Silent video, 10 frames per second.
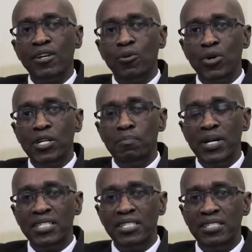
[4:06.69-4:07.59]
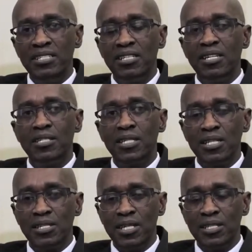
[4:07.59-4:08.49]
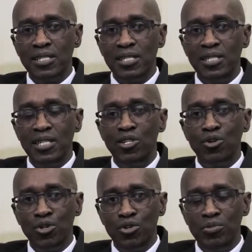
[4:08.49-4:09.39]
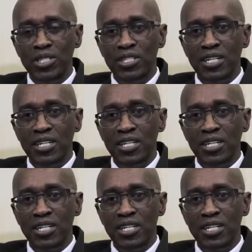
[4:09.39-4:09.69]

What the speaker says: when parties transact in the economy,